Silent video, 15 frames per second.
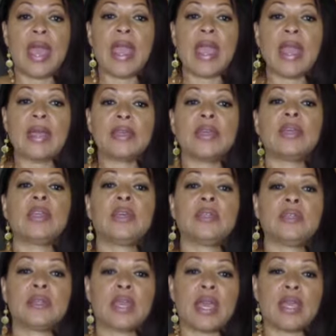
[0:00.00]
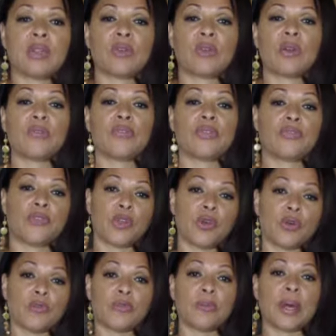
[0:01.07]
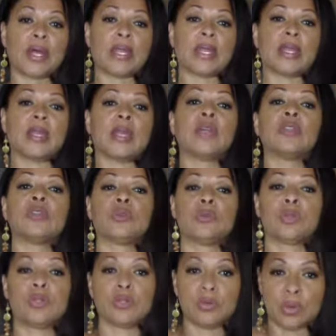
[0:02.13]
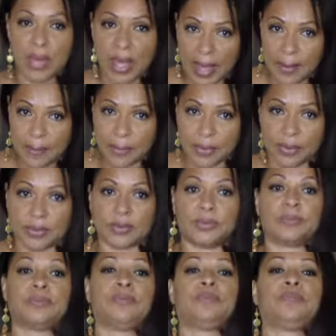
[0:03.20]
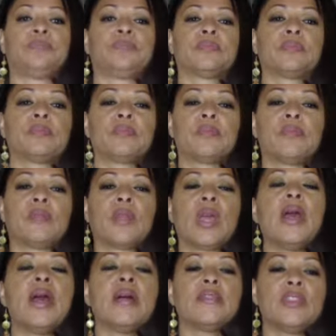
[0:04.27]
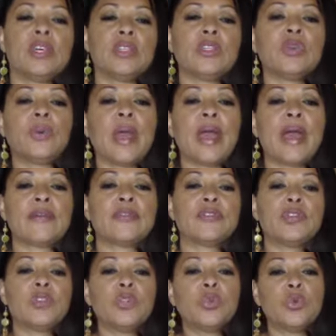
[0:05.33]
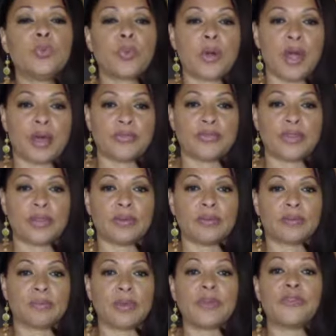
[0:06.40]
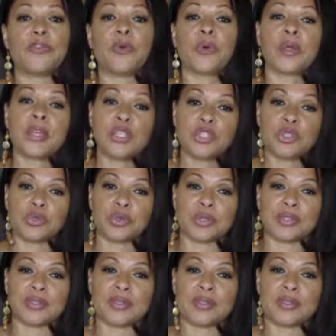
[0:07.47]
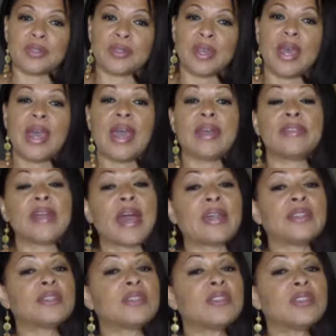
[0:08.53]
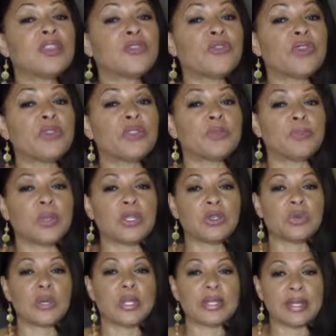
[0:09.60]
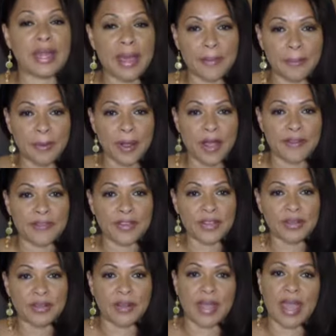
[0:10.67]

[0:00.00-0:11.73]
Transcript: and an indicator of the flow of money into the new capital. Then you have new profit before interest, and that is the difference between net profit